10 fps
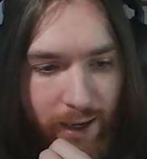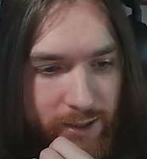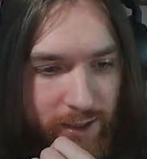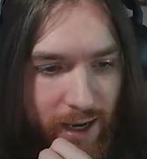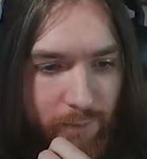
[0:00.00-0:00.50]
I
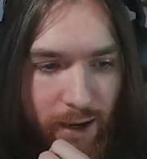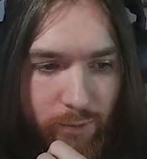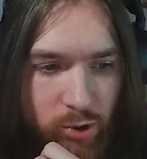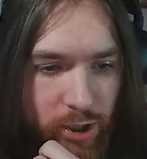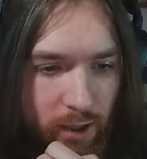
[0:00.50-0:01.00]
actually can
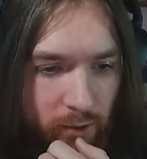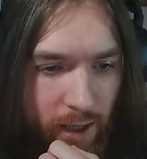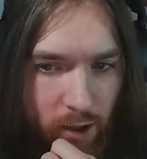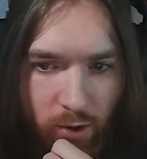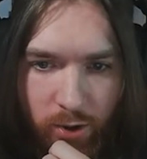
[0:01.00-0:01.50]
buy more shit.
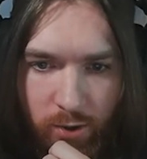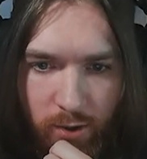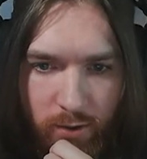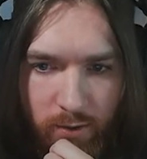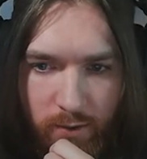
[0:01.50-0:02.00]
Okay,
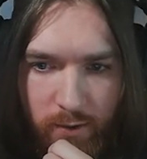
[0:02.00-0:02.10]
oil.